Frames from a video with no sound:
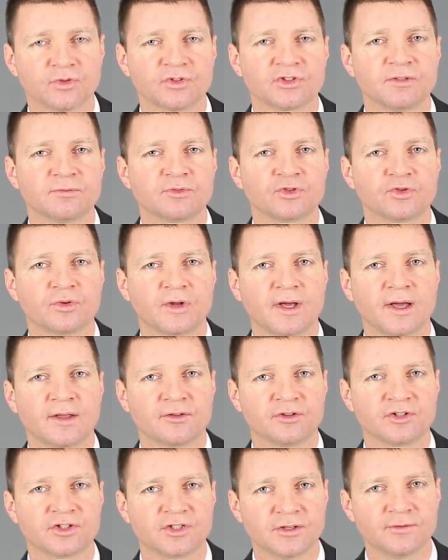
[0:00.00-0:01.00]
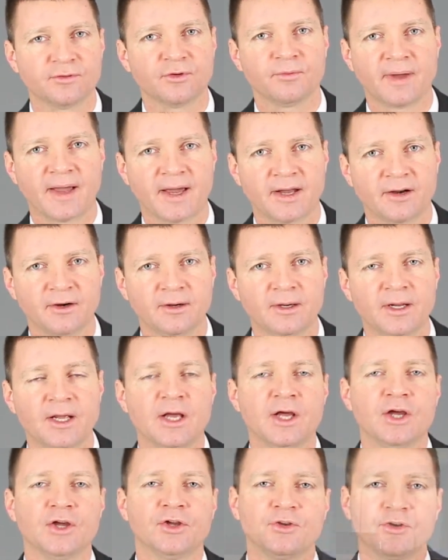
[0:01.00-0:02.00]
or some sort of other civil matter,
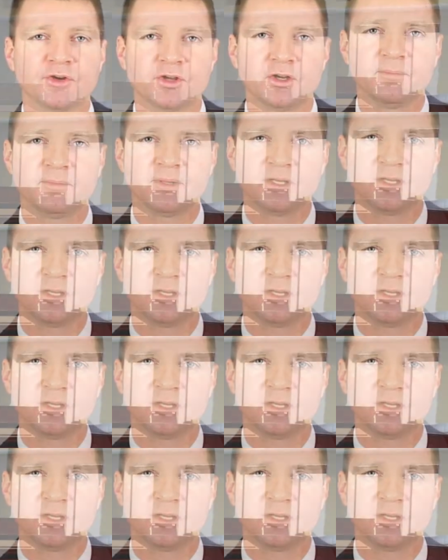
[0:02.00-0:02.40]
you're going to